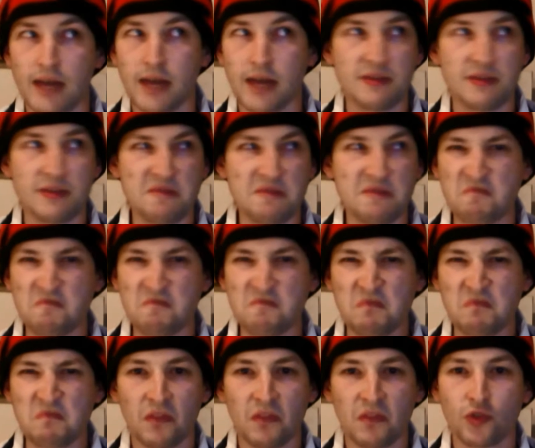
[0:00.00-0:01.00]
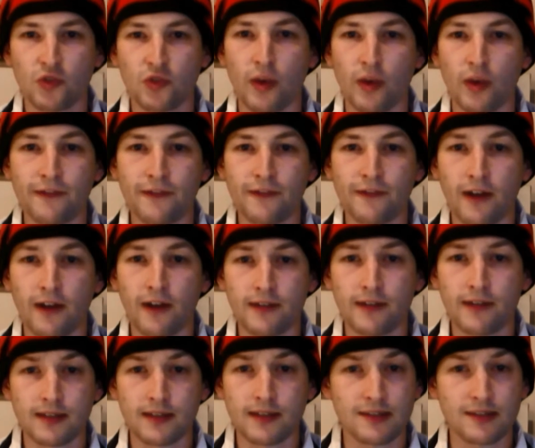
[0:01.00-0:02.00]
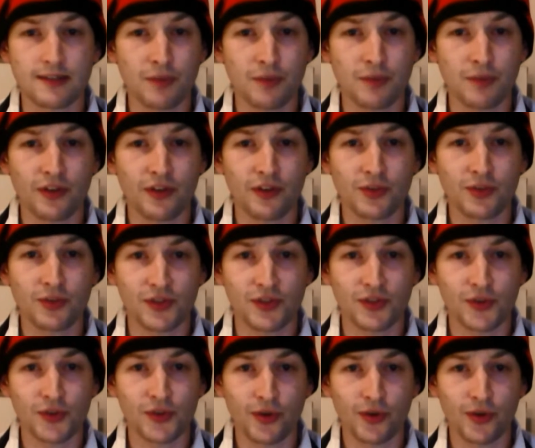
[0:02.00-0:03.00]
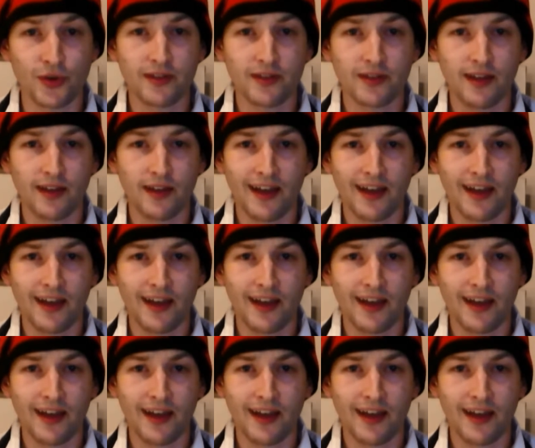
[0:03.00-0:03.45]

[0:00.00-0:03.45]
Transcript: maybe 25 years experience with a sword,